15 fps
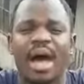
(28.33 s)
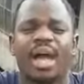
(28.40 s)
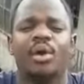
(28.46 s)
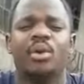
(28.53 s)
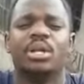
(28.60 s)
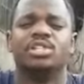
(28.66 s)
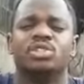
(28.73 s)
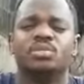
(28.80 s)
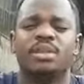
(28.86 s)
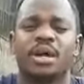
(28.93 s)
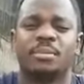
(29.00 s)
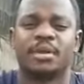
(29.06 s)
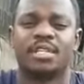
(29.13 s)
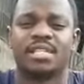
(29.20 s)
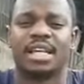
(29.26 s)
I want to be
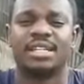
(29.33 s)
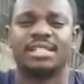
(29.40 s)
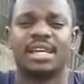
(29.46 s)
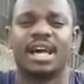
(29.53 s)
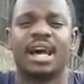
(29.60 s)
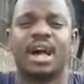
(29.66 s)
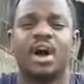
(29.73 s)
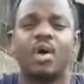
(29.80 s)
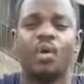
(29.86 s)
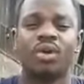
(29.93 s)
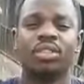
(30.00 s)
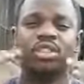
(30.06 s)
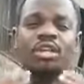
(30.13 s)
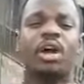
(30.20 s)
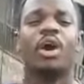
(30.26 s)
a presenter
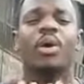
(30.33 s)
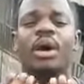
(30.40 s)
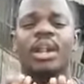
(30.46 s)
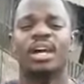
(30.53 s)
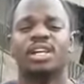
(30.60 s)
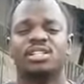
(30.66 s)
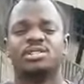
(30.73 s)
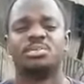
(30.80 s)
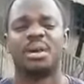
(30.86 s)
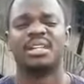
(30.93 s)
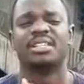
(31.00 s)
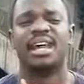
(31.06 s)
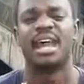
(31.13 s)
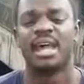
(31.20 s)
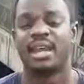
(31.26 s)
with no one else
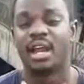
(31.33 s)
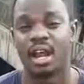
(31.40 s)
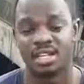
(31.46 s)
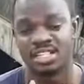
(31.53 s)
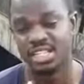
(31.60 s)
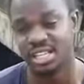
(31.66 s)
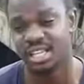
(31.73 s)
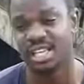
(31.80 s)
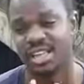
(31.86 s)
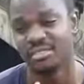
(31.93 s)
but energy.